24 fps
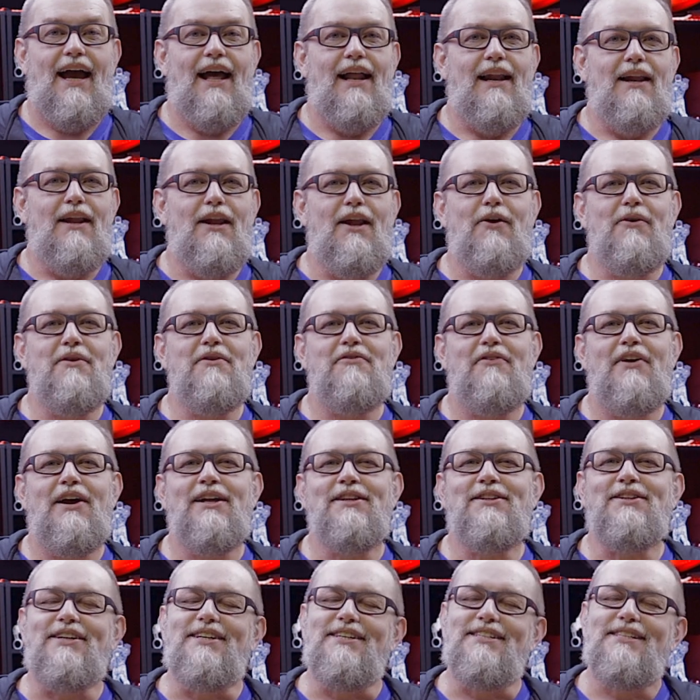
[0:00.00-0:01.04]
Hello
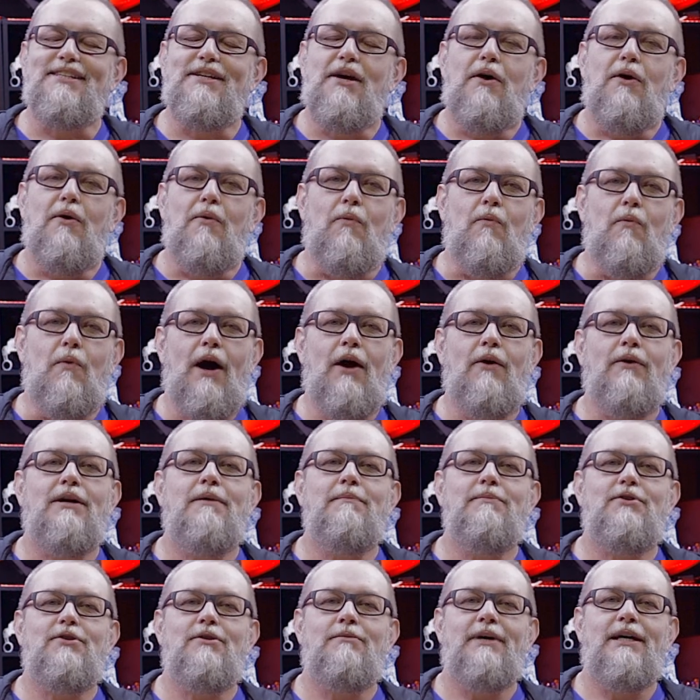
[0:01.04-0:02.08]
inventors!
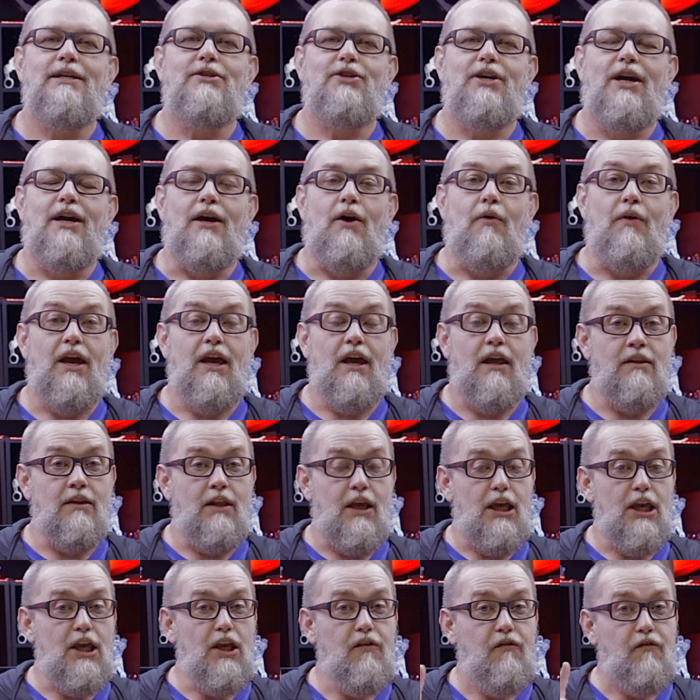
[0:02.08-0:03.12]
Welcome to my channel, and
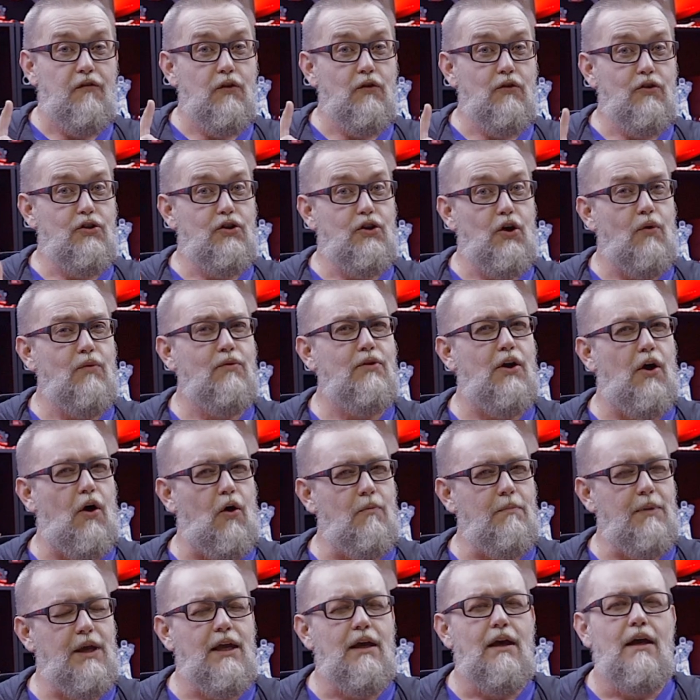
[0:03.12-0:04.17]
if you don't know
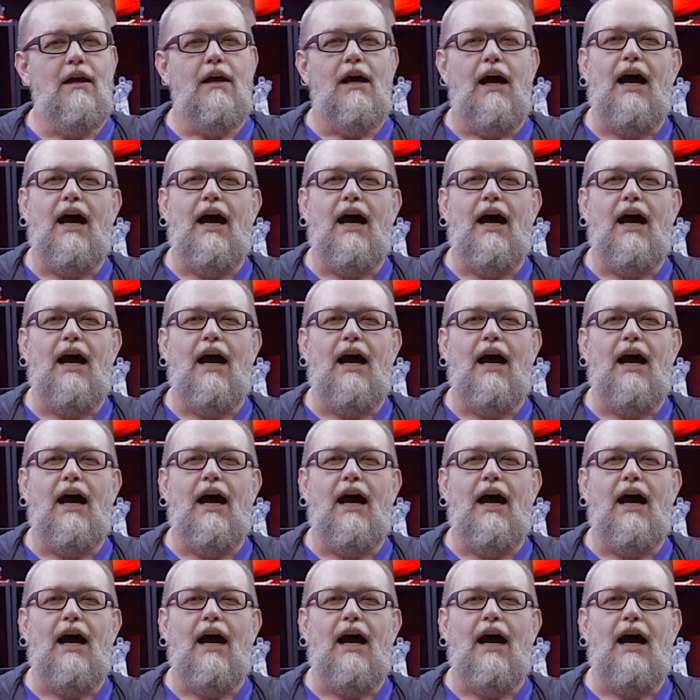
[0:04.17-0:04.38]
me,